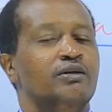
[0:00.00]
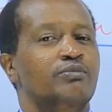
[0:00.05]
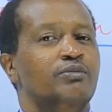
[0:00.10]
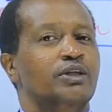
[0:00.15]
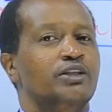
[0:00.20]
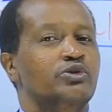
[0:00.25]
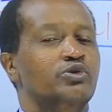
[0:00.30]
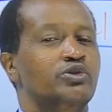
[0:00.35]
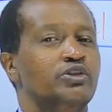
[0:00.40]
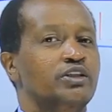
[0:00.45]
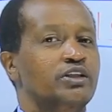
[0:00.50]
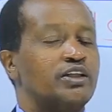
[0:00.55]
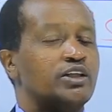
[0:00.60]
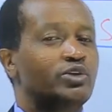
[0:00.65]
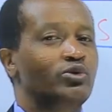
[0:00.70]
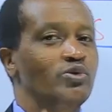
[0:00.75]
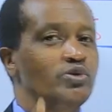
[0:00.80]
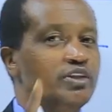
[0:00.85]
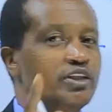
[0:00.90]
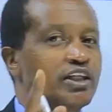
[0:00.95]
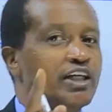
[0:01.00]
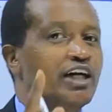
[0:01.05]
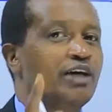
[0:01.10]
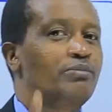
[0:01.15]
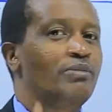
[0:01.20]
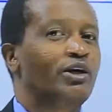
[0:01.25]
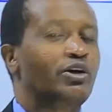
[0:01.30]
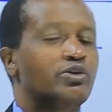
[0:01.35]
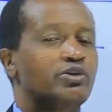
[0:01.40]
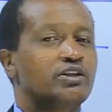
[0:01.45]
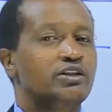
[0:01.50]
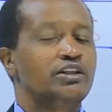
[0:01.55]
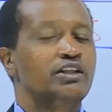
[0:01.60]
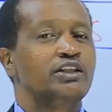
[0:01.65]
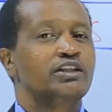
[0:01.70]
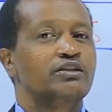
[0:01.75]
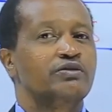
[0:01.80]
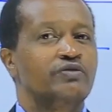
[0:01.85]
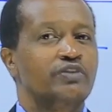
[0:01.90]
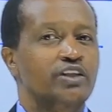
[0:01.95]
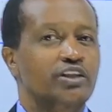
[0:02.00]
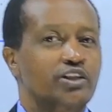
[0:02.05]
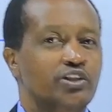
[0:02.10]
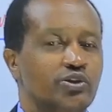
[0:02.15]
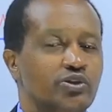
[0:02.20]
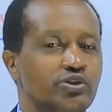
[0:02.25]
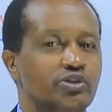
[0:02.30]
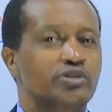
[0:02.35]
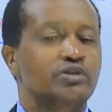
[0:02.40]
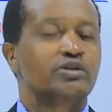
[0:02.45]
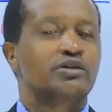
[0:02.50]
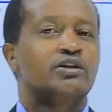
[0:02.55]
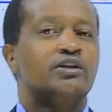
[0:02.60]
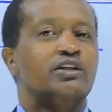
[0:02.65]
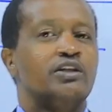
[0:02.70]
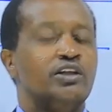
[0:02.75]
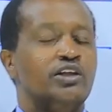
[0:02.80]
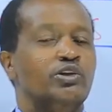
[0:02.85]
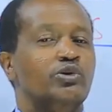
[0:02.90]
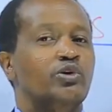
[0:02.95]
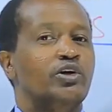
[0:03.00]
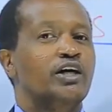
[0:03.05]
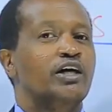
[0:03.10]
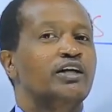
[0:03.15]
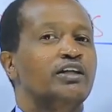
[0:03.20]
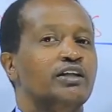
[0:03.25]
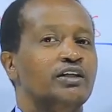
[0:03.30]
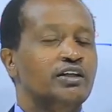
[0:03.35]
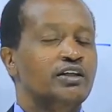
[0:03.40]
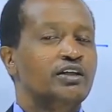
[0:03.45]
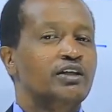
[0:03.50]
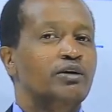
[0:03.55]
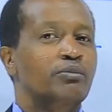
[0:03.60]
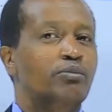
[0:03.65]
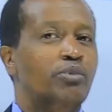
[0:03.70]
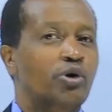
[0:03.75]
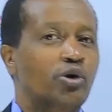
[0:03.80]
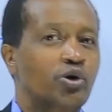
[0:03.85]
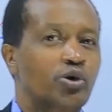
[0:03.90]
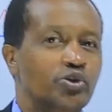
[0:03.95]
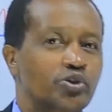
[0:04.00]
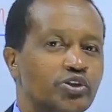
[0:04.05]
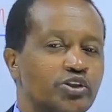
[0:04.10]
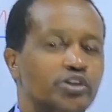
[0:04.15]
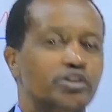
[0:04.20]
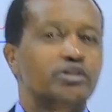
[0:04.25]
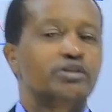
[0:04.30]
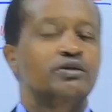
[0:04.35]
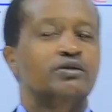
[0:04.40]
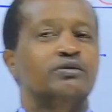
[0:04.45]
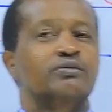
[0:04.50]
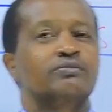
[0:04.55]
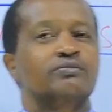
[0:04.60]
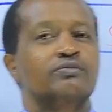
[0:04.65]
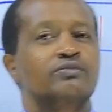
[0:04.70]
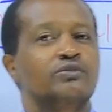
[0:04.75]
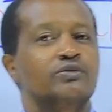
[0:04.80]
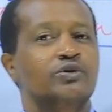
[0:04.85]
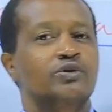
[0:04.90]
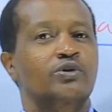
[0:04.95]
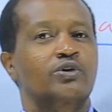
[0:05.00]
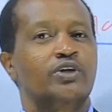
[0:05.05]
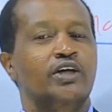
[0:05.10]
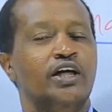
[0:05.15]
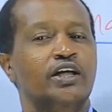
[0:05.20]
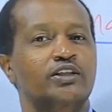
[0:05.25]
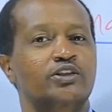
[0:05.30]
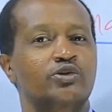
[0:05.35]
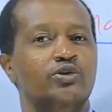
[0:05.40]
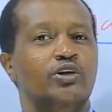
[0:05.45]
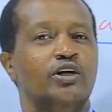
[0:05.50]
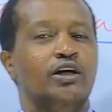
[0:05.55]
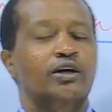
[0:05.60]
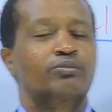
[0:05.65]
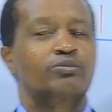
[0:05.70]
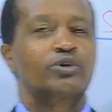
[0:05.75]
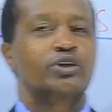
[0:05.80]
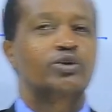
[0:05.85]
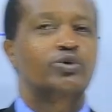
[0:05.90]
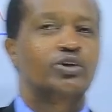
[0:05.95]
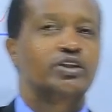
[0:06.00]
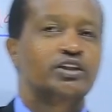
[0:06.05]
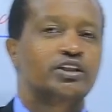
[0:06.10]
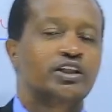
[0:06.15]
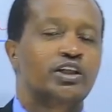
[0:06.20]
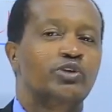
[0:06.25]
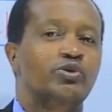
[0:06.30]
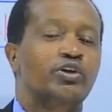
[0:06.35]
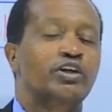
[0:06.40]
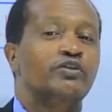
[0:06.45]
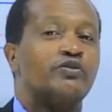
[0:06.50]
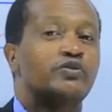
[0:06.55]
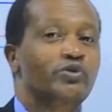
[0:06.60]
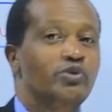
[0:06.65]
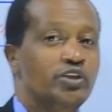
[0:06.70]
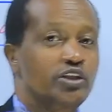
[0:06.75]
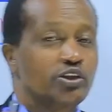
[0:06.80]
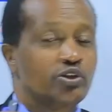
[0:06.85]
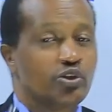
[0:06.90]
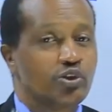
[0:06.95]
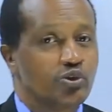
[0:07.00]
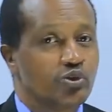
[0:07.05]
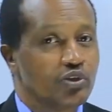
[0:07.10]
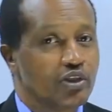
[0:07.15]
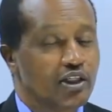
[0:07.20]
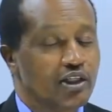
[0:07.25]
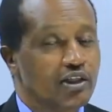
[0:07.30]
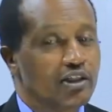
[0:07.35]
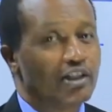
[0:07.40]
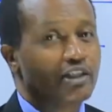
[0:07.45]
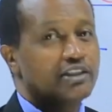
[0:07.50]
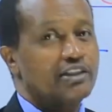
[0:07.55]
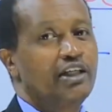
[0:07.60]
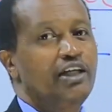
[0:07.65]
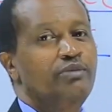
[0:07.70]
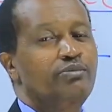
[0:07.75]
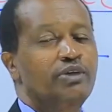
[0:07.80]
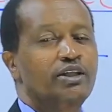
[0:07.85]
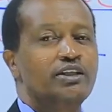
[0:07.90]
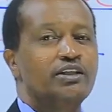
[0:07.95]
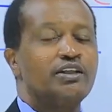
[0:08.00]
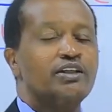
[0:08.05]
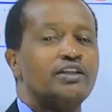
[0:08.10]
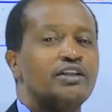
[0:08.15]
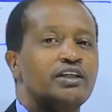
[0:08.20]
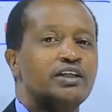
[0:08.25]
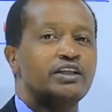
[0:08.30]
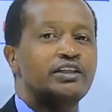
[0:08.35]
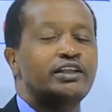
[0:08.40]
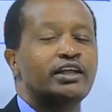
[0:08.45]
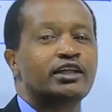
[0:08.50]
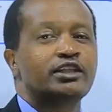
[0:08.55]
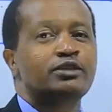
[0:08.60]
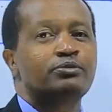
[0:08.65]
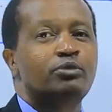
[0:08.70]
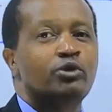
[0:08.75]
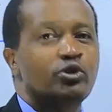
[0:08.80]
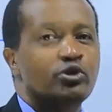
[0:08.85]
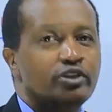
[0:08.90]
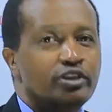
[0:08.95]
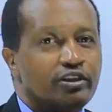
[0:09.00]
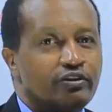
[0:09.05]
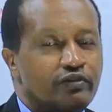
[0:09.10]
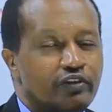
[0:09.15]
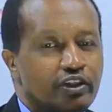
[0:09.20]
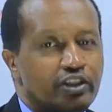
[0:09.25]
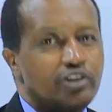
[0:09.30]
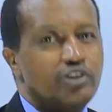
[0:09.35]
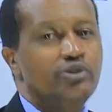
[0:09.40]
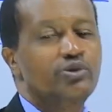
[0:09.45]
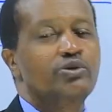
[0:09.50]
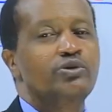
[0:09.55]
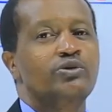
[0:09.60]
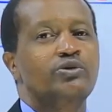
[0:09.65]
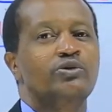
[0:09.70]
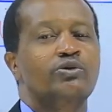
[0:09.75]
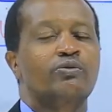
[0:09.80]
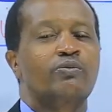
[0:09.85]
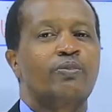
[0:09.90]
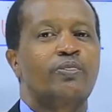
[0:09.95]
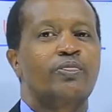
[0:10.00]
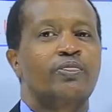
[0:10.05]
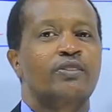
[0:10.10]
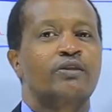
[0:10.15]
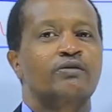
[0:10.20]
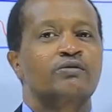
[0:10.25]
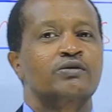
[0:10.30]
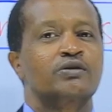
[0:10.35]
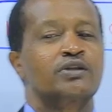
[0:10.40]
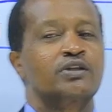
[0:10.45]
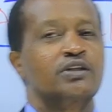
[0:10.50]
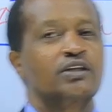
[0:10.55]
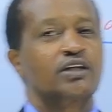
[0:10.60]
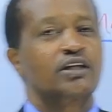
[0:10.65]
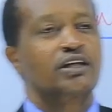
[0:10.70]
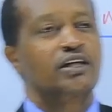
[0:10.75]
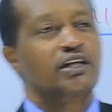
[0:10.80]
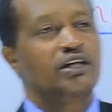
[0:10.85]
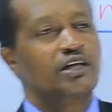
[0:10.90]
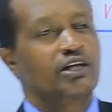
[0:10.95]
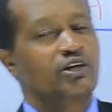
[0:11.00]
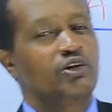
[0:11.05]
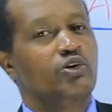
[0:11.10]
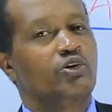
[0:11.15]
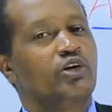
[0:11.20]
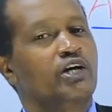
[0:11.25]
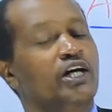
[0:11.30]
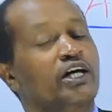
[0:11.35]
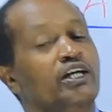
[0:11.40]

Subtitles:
But you see, the good thing about these videos, you can pause. All right, so I'm requesting you, if you did not do the assignment, just pause the video and go